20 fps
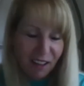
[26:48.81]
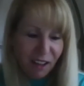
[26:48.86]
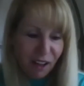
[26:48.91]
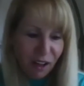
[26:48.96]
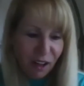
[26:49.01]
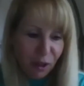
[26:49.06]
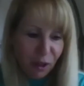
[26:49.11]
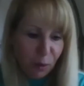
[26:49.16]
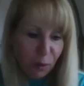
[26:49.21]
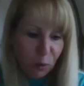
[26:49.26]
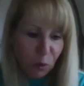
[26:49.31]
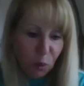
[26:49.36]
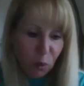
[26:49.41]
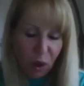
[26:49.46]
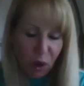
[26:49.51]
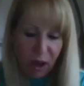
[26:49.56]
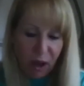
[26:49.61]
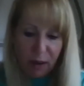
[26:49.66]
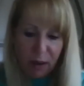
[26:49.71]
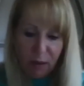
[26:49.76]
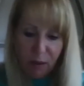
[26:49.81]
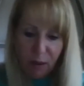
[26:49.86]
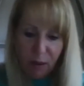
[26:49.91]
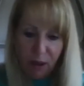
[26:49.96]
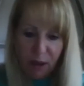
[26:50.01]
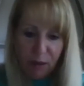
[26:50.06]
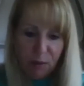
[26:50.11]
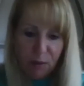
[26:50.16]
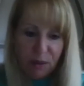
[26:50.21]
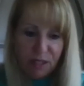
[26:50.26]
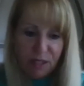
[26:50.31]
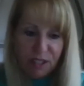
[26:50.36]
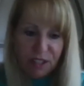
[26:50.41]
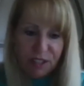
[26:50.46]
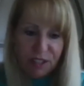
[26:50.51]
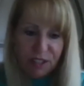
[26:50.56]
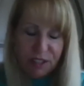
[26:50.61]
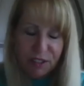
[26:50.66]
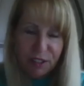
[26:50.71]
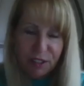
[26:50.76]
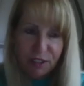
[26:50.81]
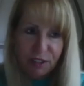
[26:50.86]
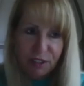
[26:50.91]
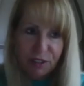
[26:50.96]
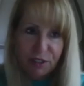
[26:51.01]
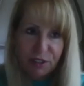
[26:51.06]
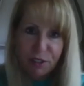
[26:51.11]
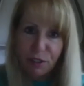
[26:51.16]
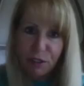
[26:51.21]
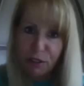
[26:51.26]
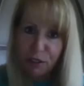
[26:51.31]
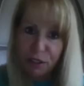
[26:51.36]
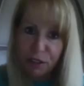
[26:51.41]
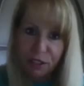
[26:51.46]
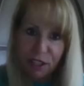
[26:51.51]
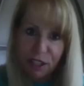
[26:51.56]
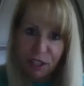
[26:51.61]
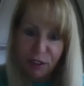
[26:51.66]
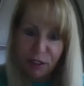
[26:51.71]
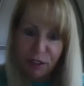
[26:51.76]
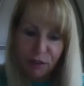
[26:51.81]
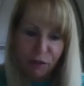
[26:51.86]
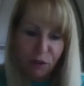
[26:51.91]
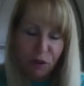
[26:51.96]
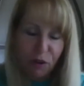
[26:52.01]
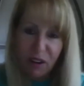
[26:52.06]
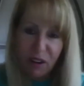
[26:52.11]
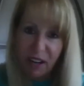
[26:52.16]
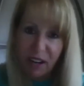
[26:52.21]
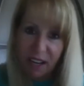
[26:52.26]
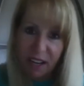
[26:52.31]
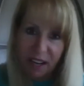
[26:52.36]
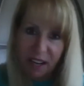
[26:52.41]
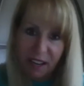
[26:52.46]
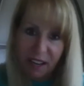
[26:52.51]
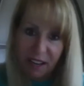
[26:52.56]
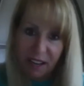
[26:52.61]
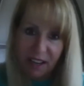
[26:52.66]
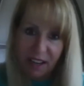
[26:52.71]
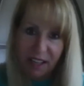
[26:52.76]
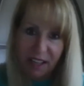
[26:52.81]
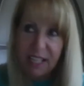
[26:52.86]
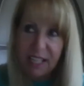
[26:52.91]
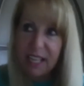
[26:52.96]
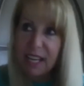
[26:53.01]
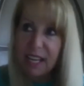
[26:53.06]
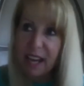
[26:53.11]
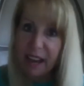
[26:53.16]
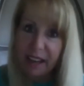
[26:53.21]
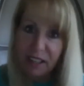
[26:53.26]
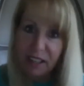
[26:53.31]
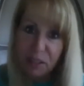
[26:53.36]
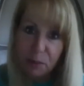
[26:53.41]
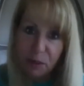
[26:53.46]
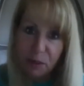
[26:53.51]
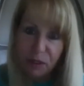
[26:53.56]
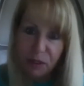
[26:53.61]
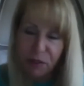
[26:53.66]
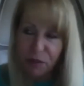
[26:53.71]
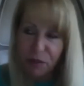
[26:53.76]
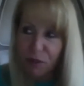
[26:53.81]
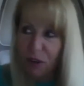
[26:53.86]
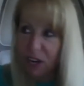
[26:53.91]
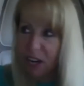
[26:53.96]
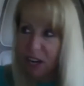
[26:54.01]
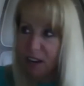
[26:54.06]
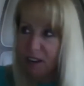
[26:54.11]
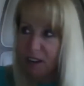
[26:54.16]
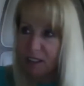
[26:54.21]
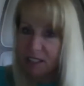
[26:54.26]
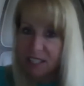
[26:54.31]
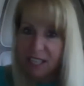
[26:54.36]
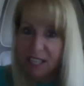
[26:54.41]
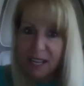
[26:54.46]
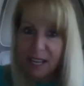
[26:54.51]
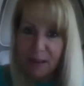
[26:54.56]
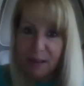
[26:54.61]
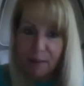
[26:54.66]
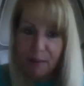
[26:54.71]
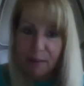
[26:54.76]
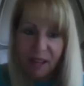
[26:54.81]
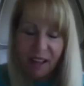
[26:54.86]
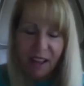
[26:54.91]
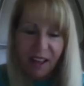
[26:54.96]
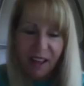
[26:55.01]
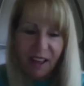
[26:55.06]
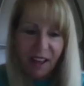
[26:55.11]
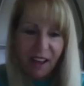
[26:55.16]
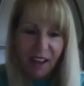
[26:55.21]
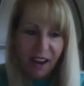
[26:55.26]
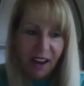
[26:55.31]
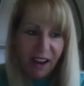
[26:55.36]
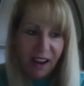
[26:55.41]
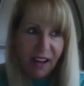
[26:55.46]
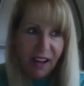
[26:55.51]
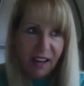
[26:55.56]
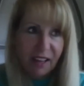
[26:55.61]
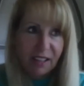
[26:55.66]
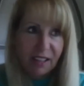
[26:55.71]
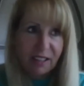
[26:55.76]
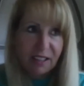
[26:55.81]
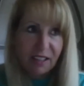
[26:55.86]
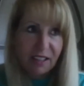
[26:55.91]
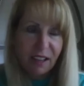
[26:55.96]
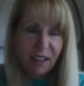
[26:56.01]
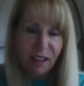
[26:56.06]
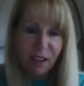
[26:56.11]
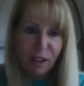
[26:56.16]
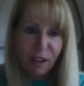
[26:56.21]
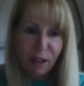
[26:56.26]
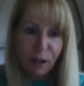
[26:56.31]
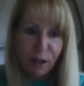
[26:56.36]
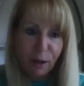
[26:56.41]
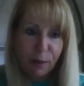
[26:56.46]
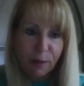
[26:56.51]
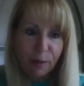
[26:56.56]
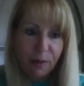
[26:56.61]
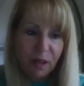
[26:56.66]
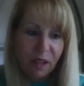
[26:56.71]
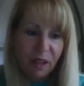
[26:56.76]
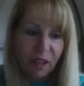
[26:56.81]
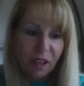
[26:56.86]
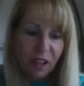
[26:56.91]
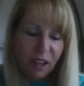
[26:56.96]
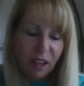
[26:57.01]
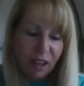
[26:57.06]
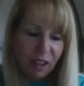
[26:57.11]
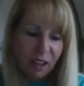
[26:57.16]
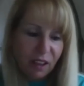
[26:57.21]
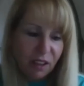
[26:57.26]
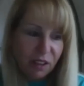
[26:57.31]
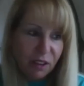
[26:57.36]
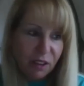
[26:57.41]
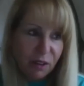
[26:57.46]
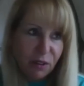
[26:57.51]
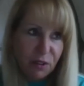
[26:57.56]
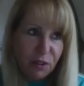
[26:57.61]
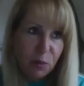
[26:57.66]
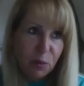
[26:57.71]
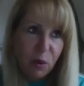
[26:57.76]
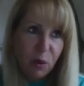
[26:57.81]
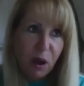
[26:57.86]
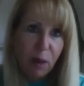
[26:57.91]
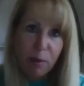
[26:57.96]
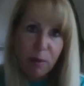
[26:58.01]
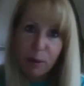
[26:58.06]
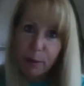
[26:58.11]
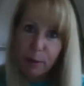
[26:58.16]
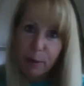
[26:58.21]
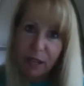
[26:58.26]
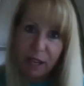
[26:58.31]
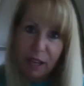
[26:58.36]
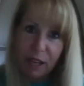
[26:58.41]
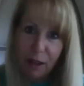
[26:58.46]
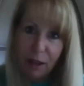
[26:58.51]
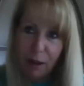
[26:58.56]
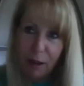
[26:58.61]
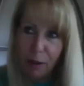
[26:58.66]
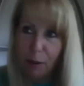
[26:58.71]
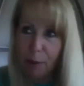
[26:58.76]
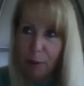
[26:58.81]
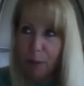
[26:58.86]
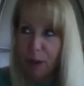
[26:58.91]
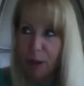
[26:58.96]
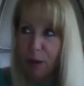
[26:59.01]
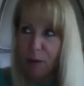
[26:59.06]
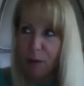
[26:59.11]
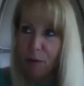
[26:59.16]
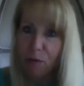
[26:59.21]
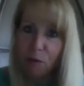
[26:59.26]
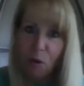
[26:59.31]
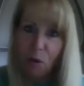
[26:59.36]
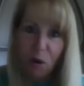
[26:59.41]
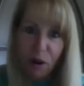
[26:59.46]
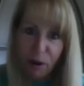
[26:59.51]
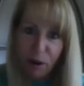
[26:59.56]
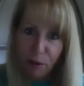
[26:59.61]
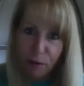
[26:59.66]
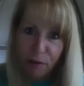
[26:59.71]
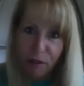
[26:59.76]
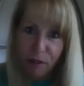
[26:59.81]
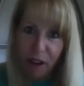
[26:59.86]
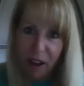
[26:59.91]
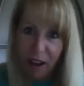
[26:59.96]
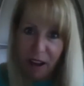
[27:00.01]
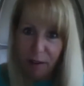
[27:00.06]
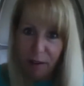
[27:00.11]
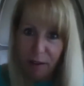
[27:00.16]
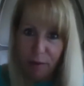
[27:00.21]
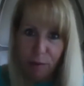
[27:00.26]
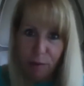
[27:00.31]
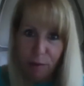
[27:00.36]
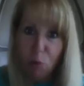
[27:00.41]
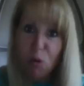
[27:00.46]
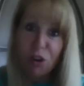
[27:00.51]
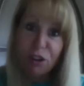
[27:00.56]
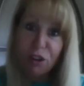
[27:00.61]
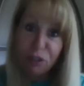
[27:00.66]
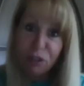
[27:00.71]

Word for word: Um, I, I was searching for a, a, key expert for our team, and um, uh, there's probably about four or five world